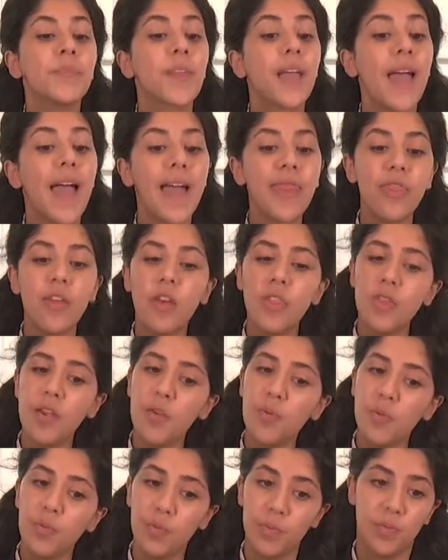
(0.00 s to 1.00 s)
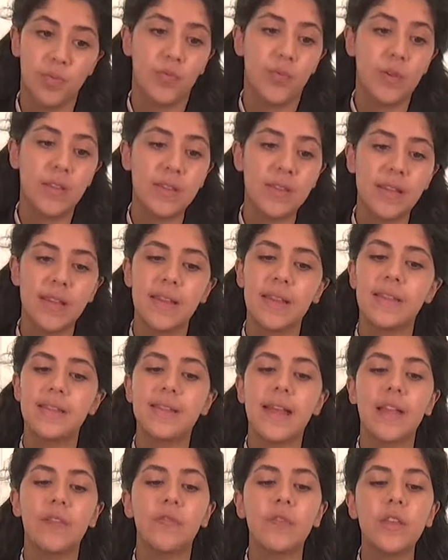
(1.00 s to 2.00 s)
Another reason is
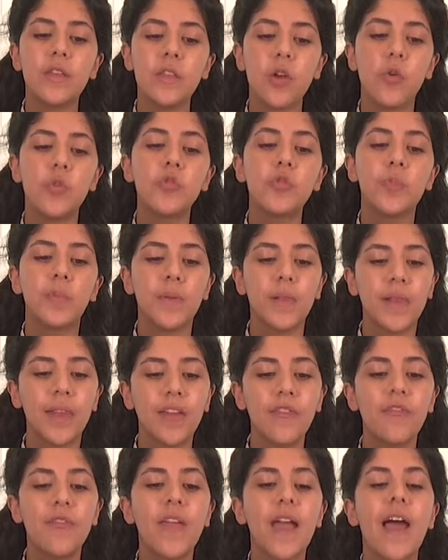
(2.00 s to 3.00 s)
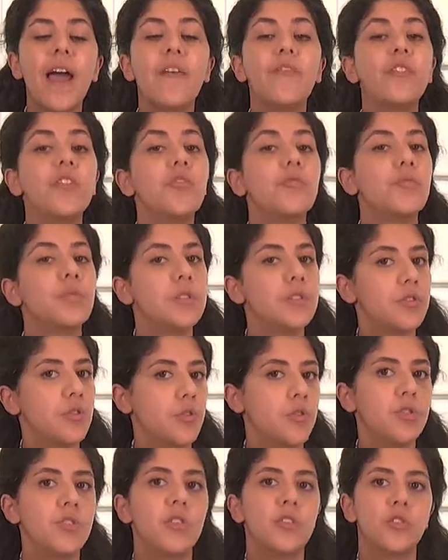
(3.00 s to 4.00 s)
that we don't believe we have the
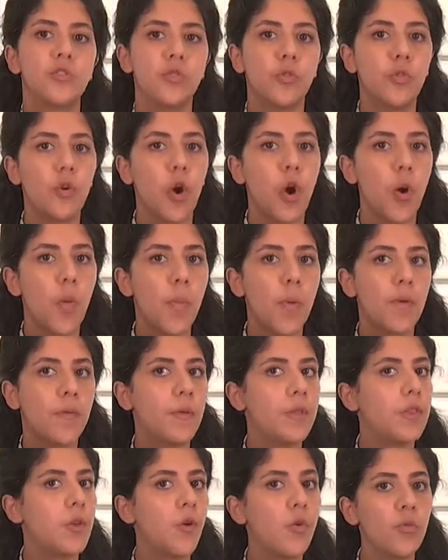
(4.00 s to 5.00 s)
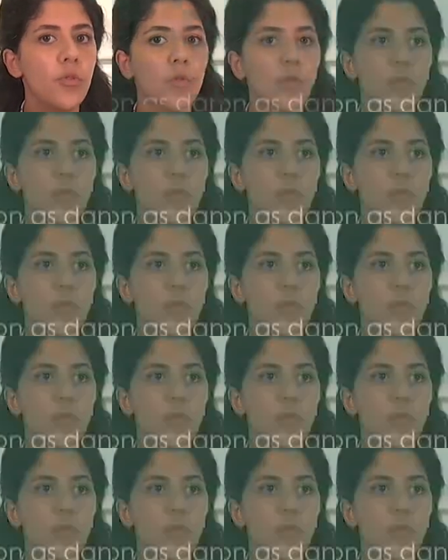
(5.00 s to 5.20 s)
resources to cope. We don't